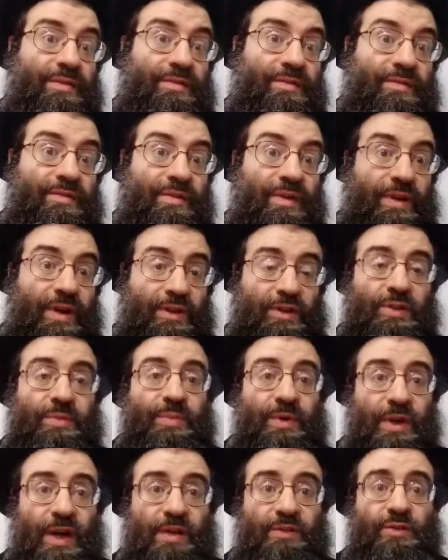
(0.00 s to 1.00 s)
They actually
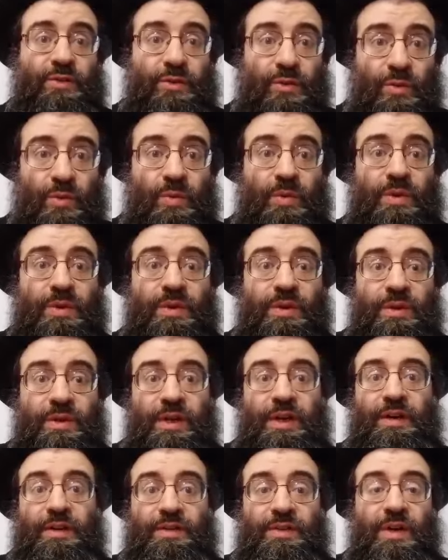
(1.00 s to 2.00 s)
pronounce 2
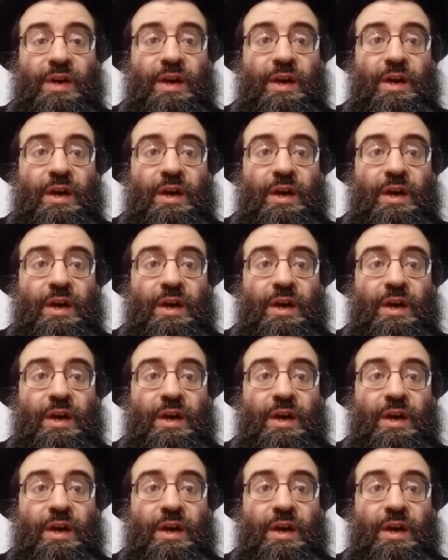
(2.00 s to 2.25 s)
letters.